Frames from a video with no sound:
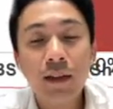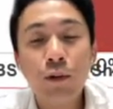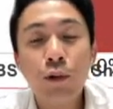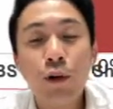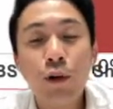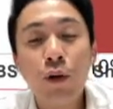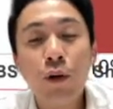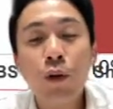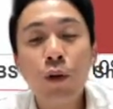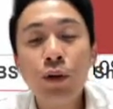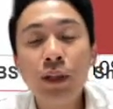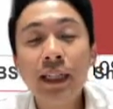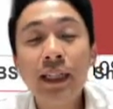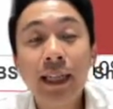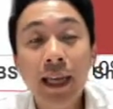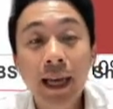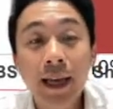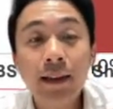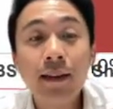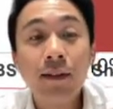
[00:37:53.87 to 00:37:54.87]
It will only
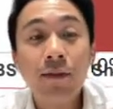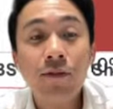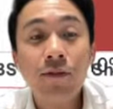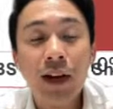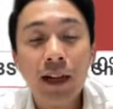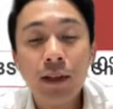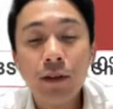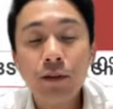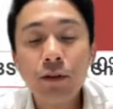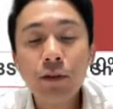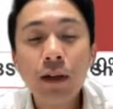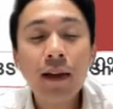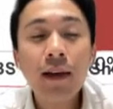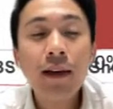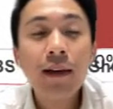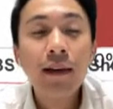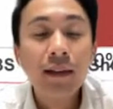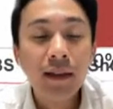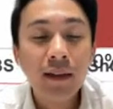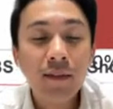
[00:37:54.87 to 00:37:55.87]
gain in value
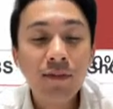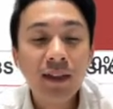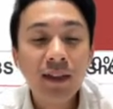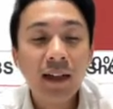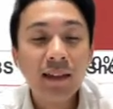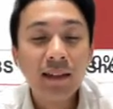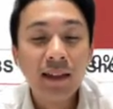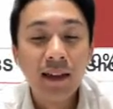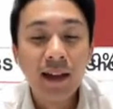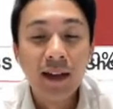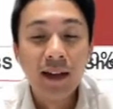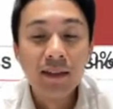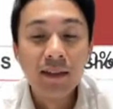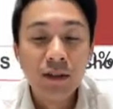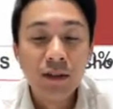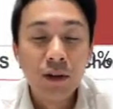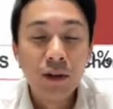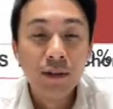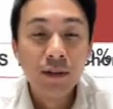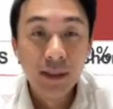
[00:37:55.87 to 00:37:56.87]
if the underlying
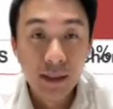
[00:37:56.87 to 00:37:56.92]
stock